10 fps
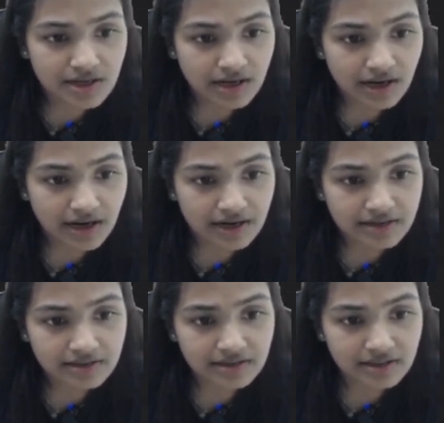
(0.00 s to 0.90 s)

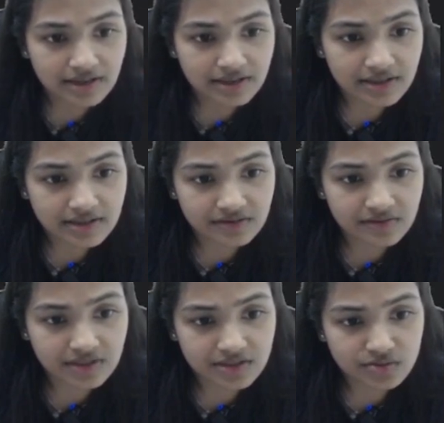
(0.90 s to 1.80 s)
and the another
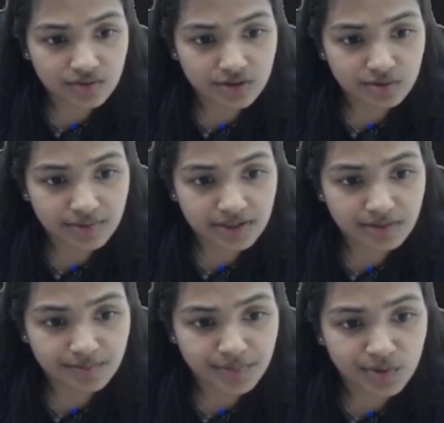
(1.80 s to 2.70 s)
one is going to be the
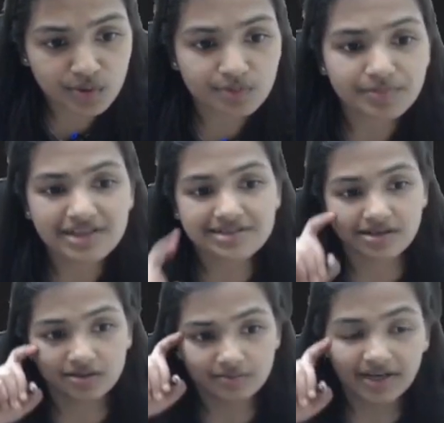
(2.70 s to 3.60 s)
pure pz
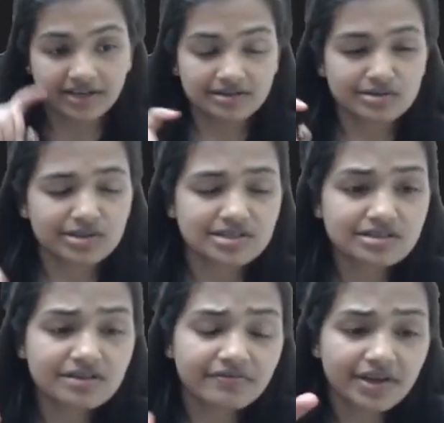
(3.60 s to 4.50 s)
orbital. So this is
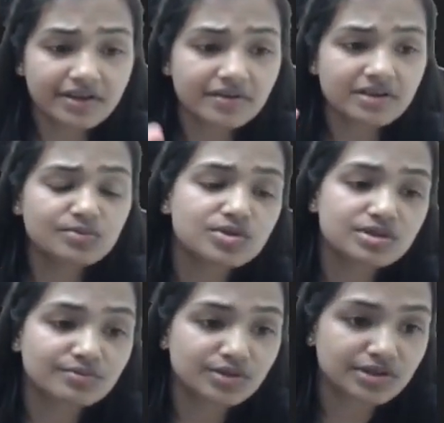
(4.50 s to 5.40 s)
the very most
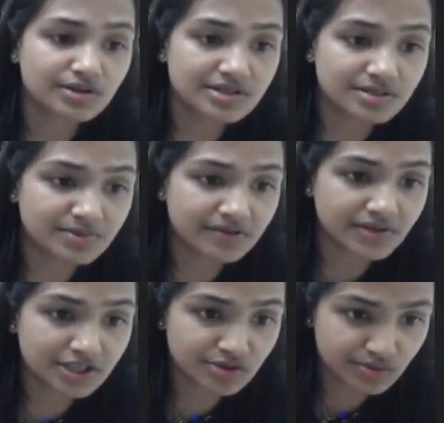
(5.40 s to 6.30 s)
important concept that we
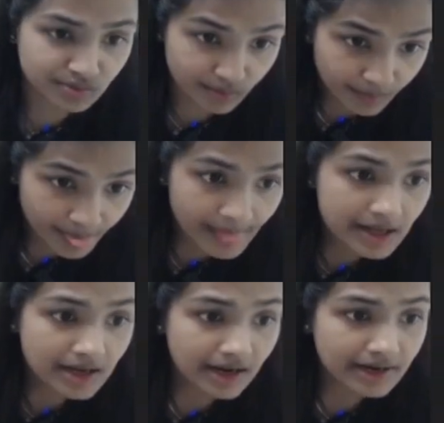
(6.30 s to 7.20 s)
need to know.
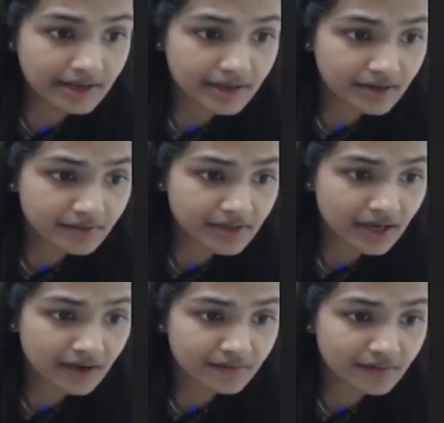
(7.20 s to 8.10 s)
And here we
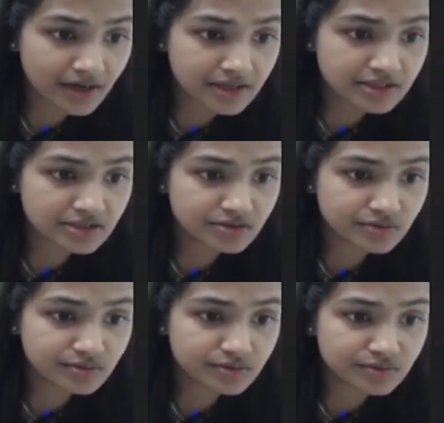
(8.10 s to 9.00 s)
have 1
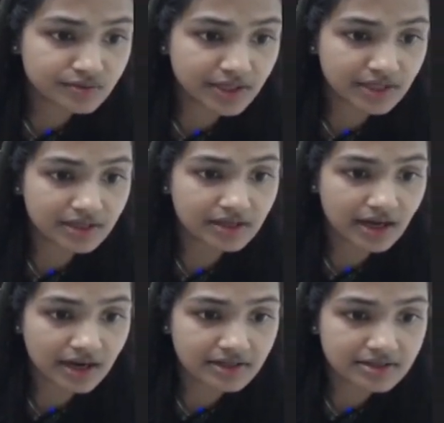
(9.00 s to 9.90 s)
2 3,
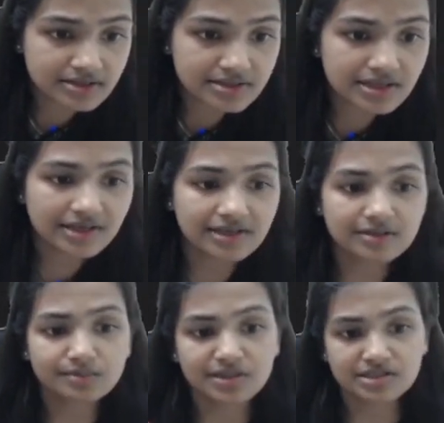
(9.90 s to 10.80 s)
and this is the
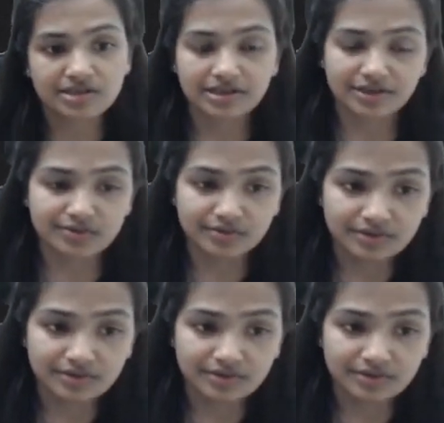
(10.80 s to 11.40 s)
another pz electron,